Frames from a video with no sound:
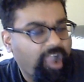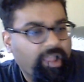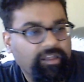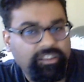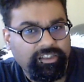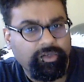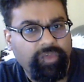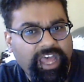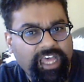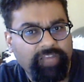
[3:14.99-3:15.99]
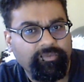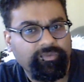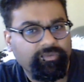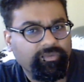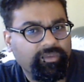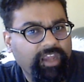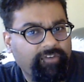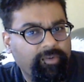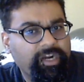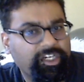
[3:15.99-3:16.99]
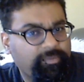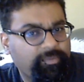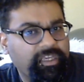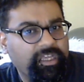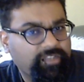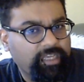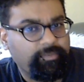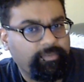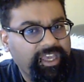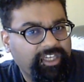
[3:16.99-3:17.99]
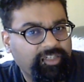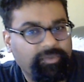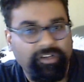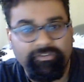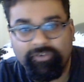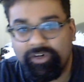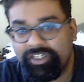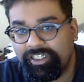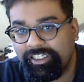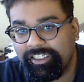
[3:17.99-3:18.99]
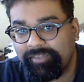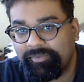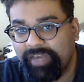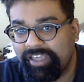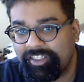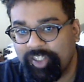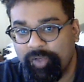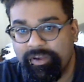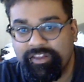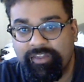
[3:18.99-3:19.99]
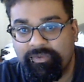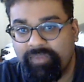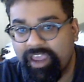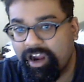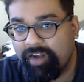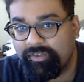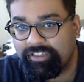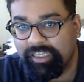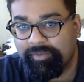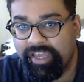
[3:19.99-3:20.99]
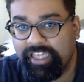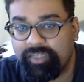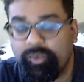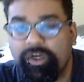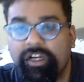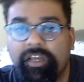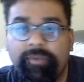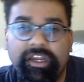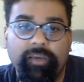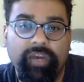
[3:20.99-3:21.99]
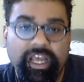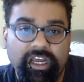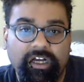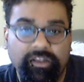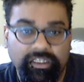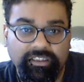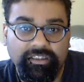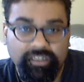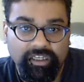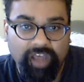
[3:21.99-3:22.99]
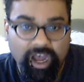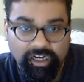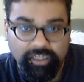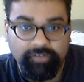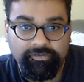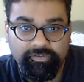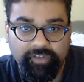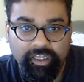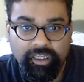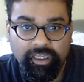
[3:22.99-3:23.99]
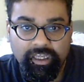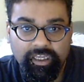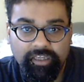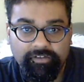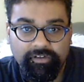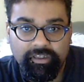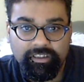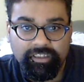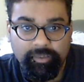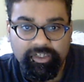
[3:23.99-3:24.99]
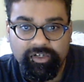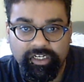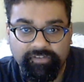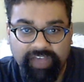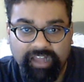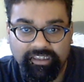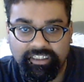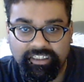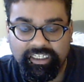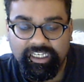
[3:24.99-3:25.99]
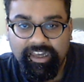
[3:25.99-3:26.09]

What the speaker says: It's so that everybody should be on the same page. But unfortunately, by assuming that they are on the same page, we're committing what I call this cognitive symmetry fallacy.